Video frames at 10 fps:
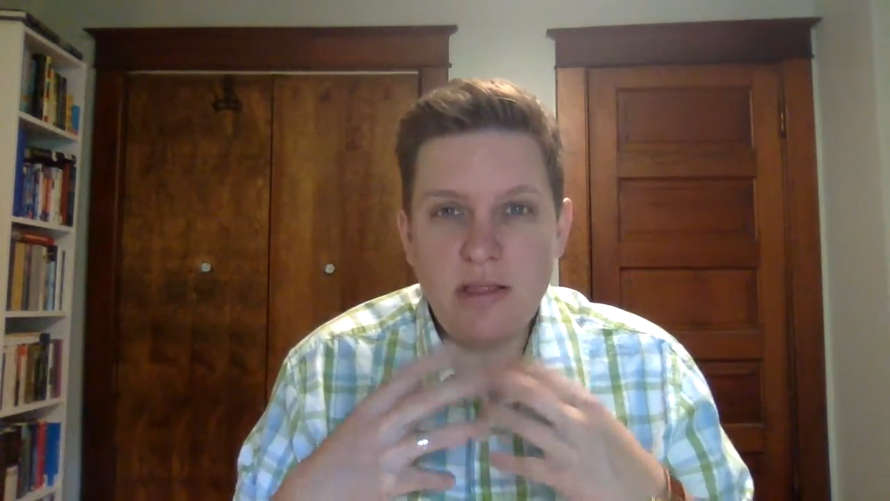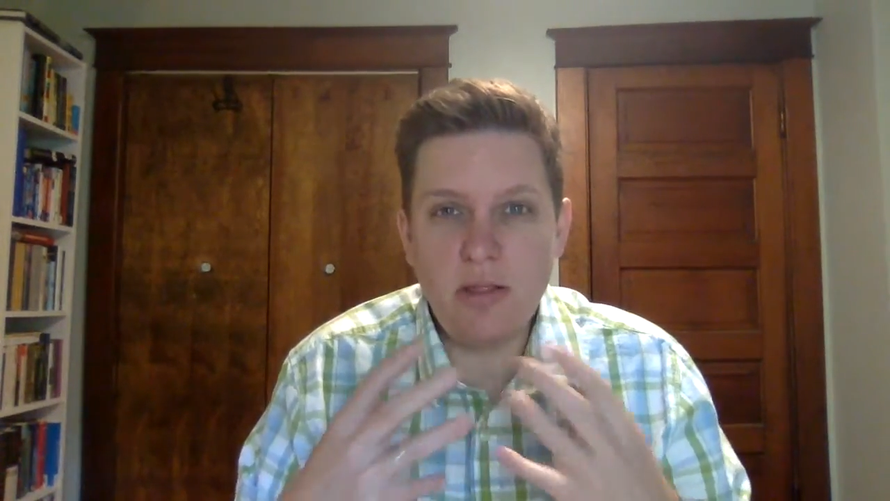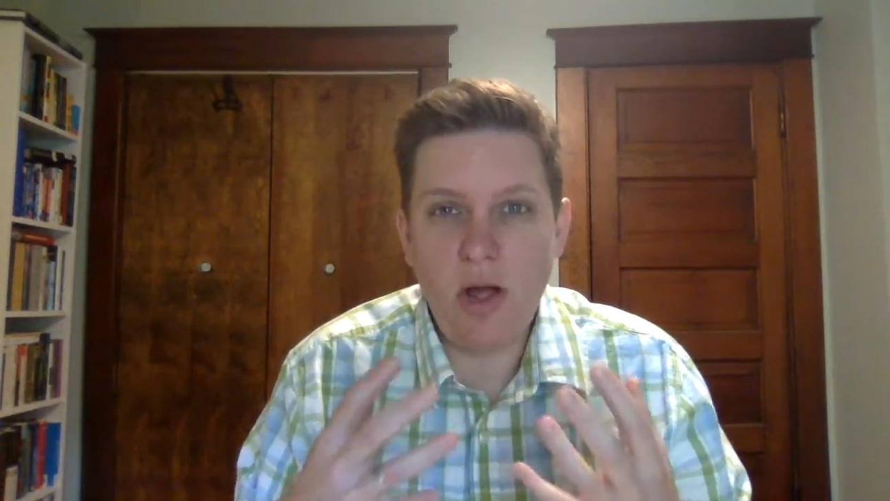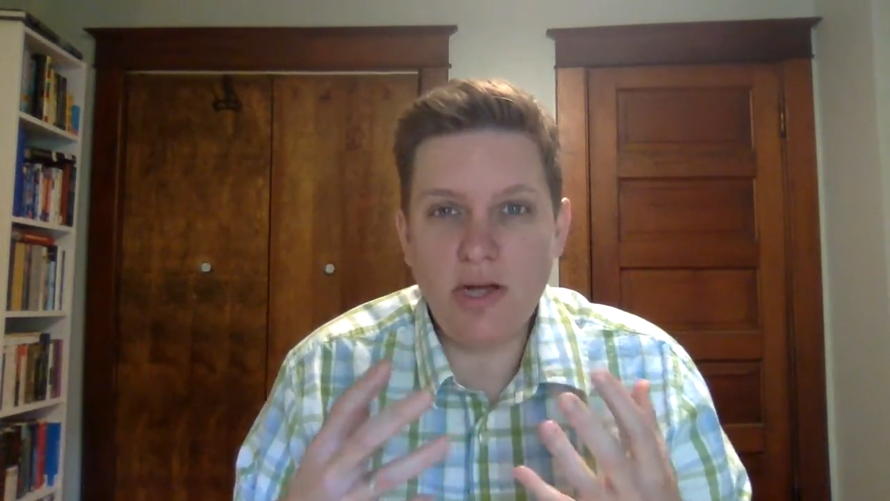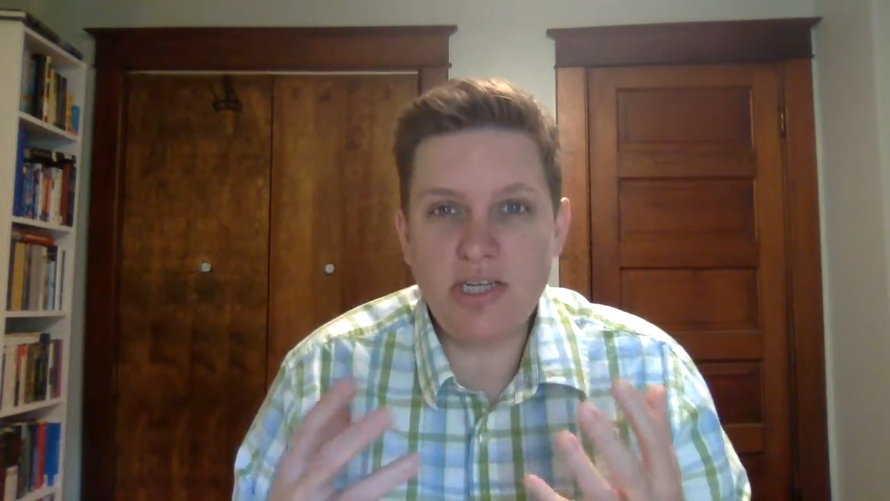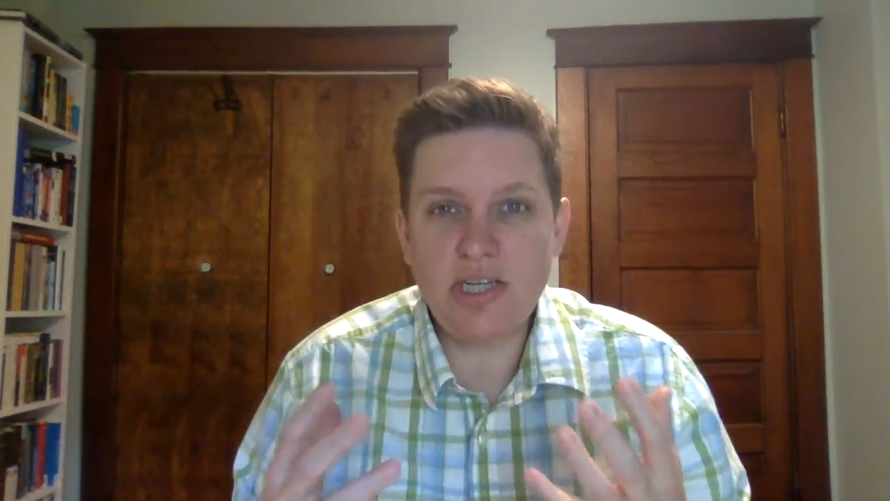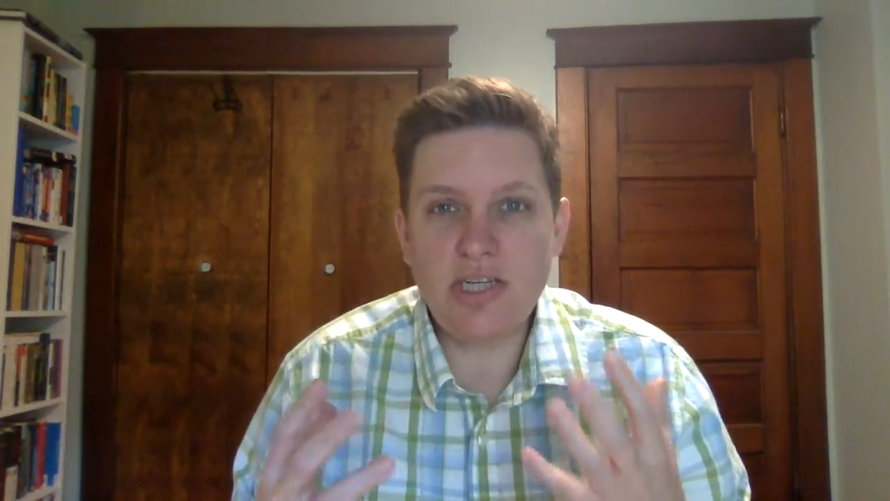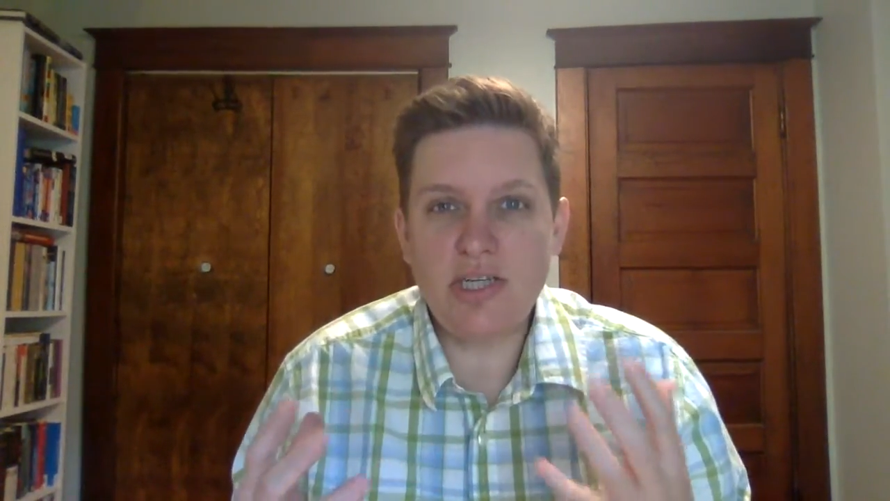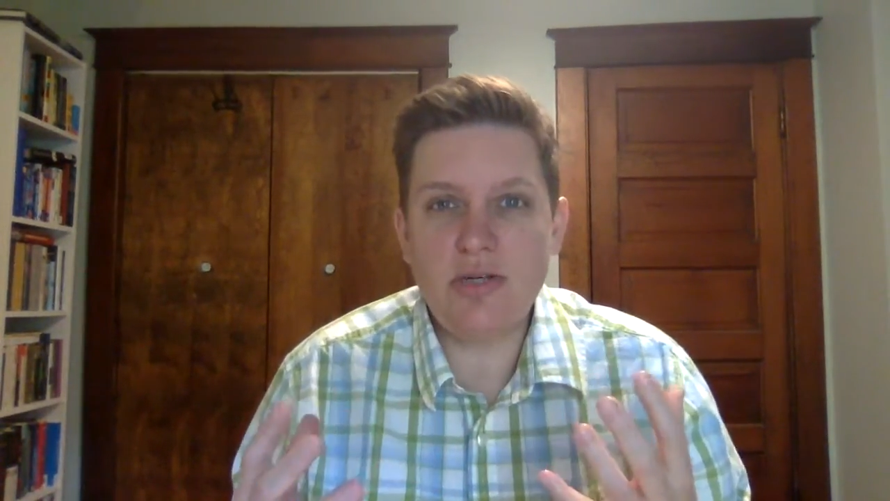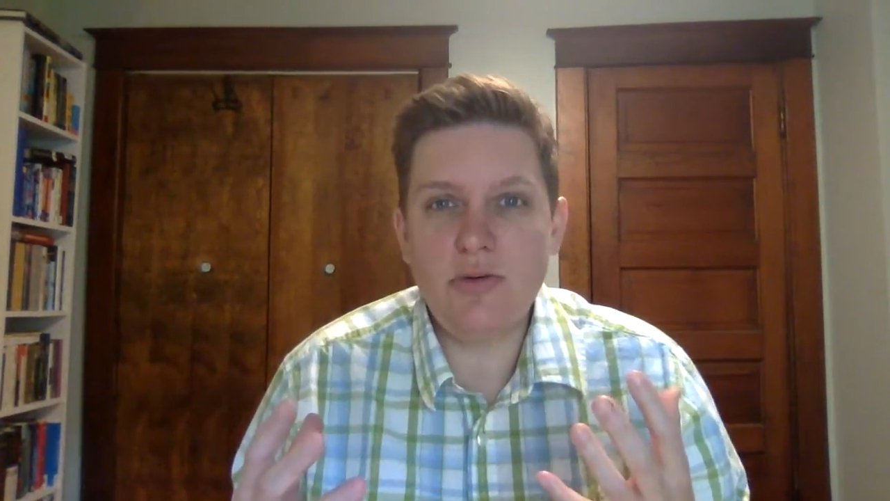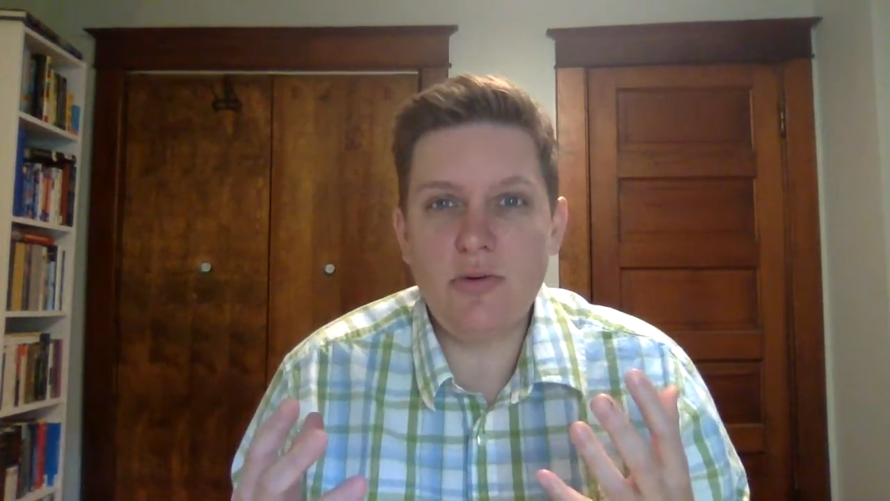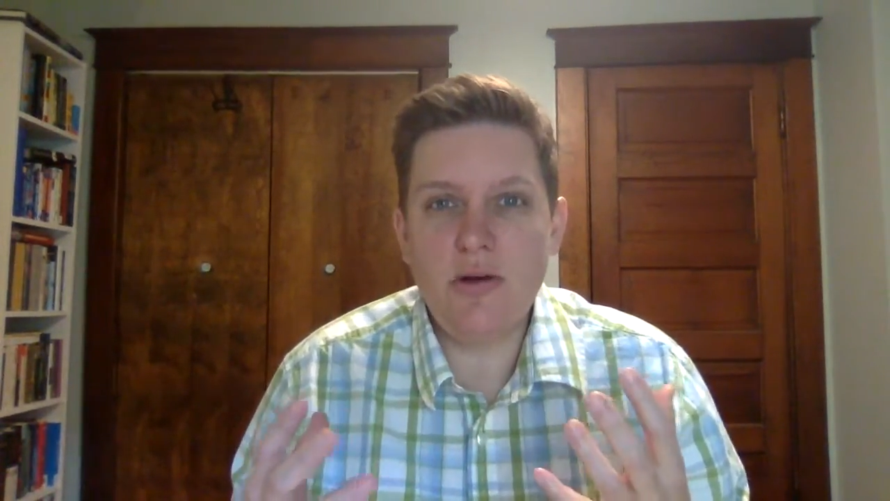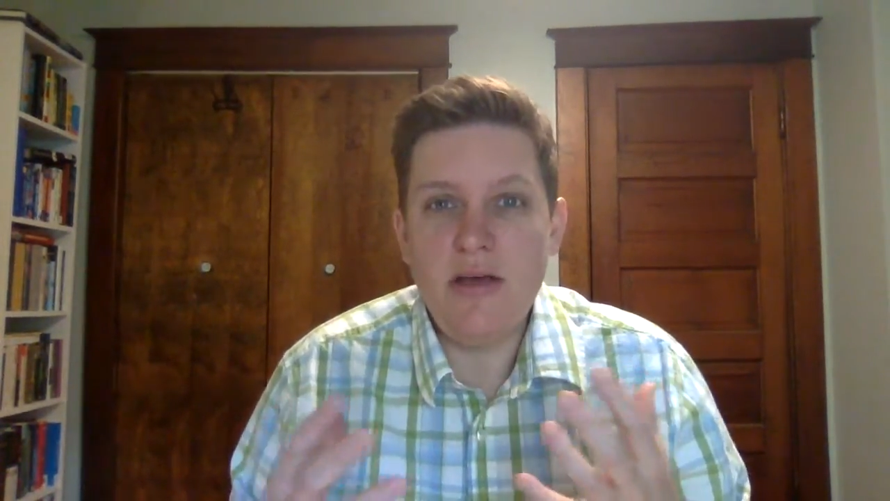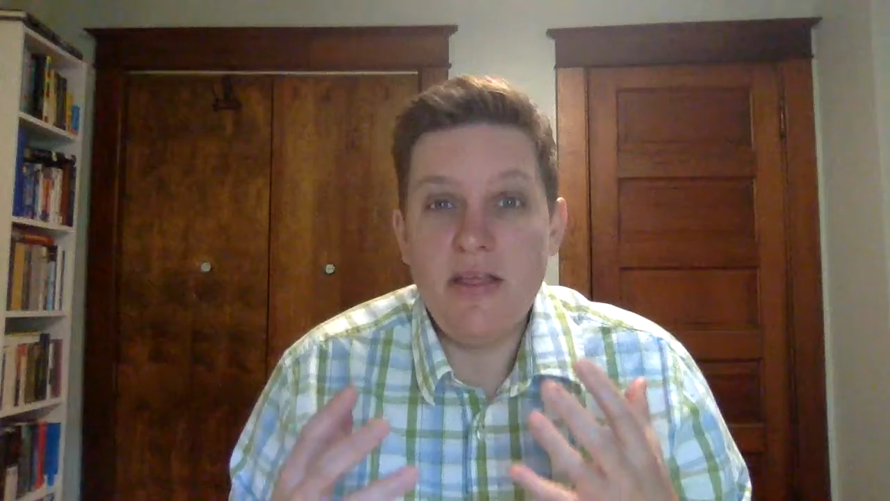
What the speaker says: launch into